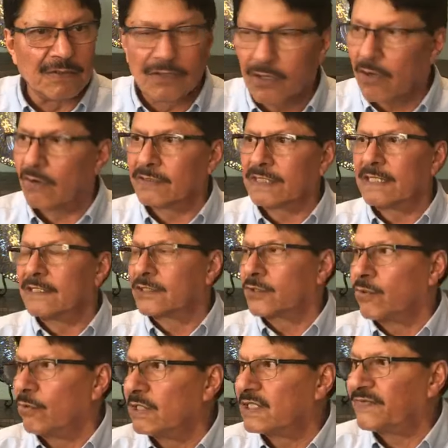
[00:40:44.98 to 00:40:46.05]
closing
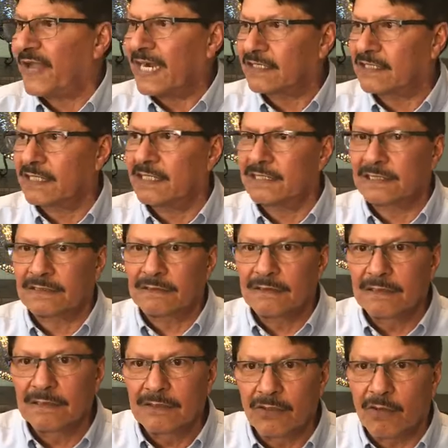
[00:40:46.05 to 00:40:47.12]
schools, factories,
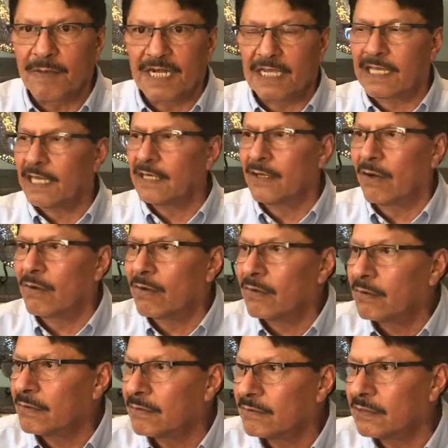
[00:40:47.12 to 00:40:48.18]
nobody can
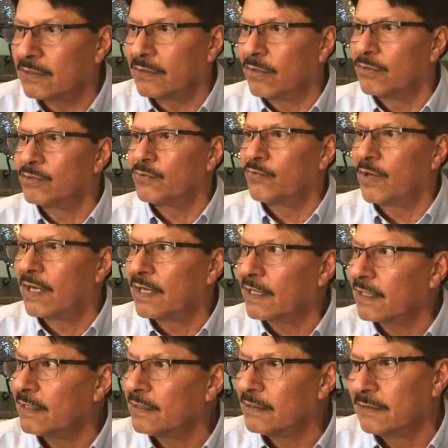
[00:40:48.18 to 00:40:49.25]
go to
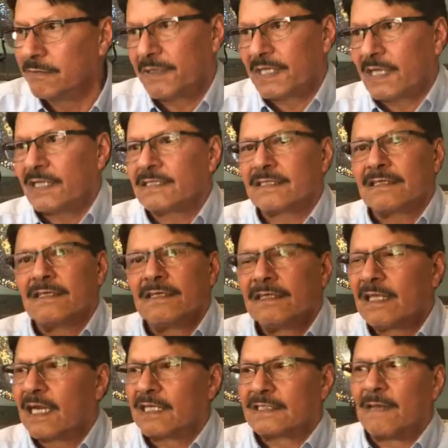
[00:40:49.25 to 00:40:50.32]
work because
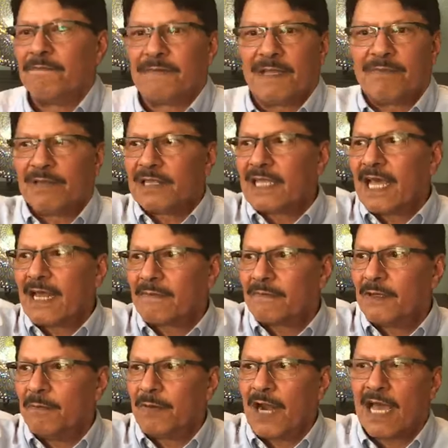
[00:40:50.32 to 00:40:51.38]
there are some people, they
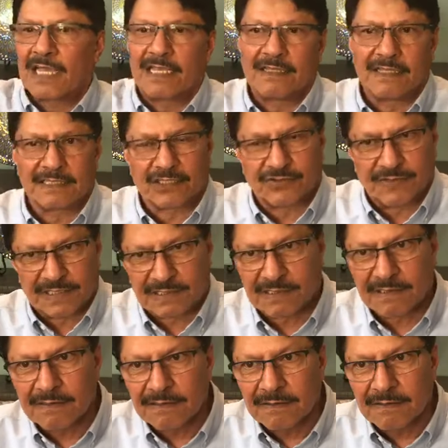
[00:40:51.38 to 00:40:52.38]
are blocking the streets.